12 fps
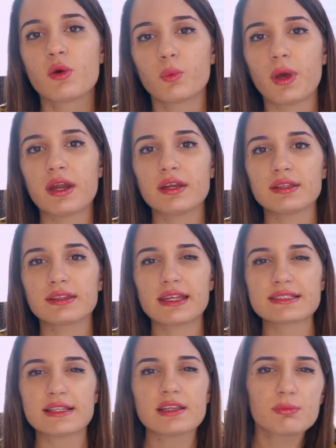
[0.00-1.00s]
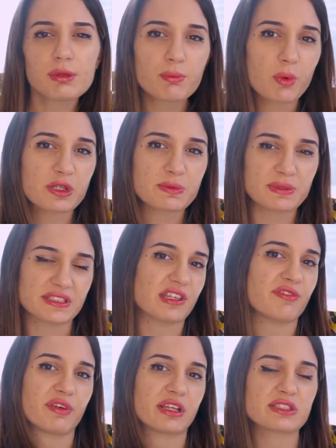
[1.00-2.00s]
where it gets a little bit more
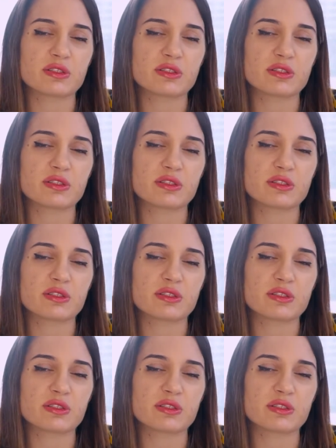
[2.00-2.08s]
specific.